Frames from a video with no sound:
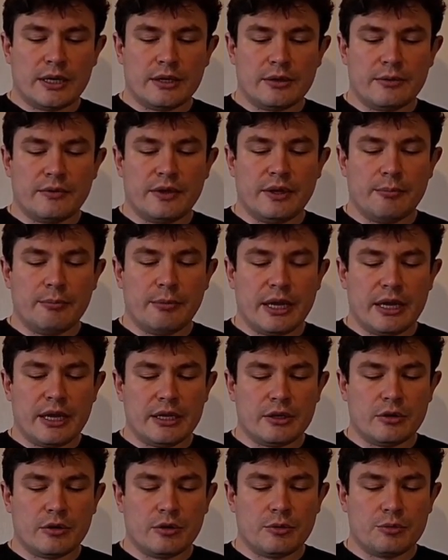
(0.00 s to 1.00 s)
the
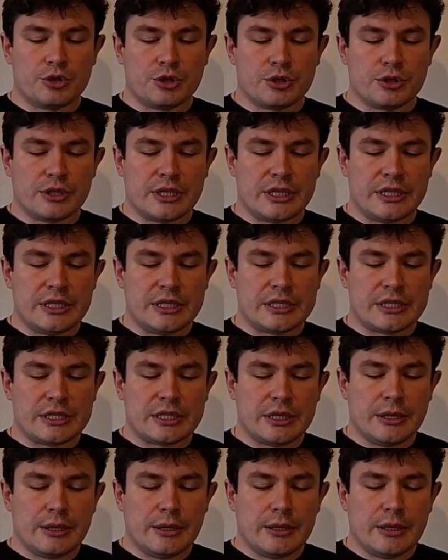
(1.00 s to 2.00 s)
main option is
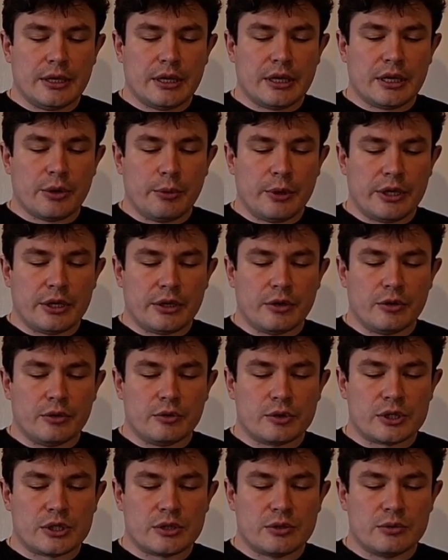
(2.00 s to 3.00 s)
queen
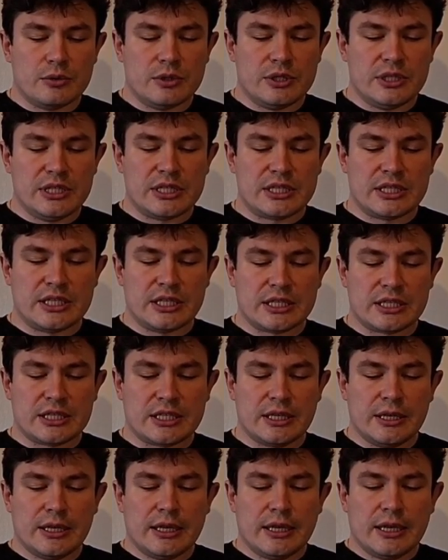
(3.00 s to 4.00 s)
goes to d6.
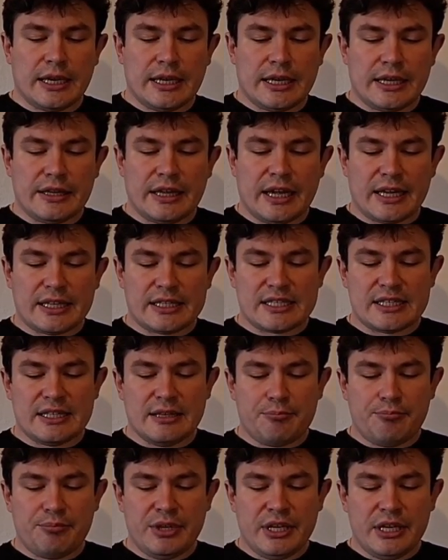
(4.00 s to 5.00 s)
That's the
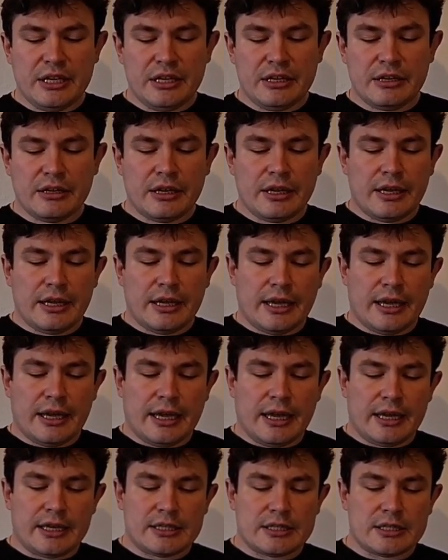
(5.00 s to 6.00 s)
pin,
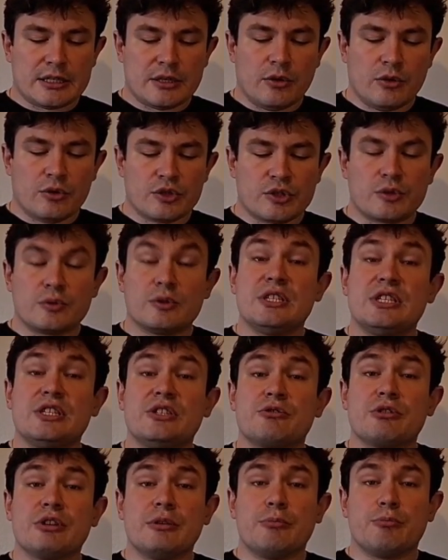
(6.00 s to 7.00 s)
and also
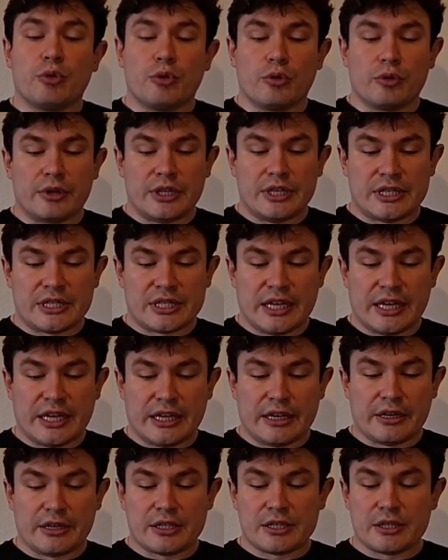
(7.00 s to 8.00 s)
d3 pawn is
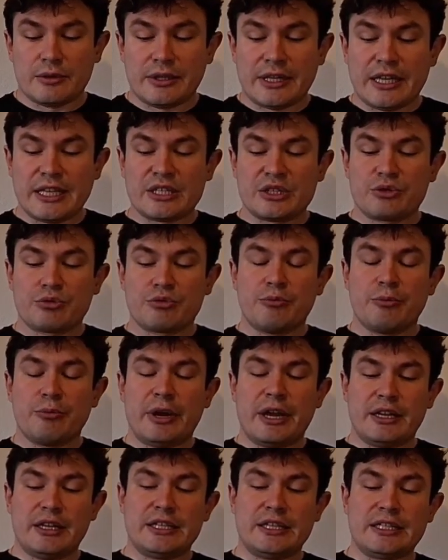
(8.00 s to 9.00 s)
hanging. So let's
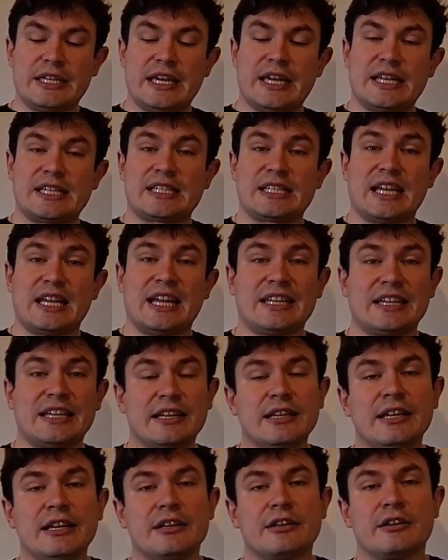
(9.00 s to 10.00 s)
remain it as
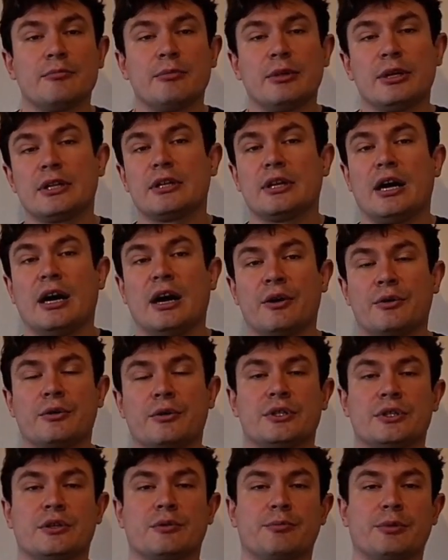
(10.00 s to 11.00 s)
unclear, but our
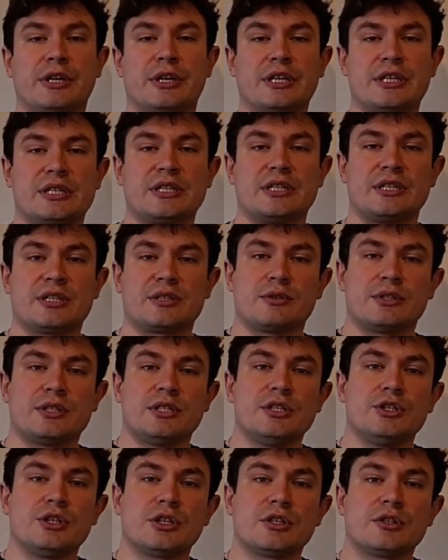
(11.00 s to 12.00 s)
topic is the
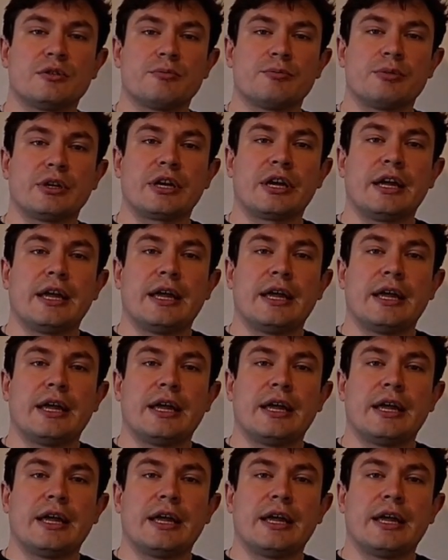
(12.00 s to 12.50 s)
strategic topic,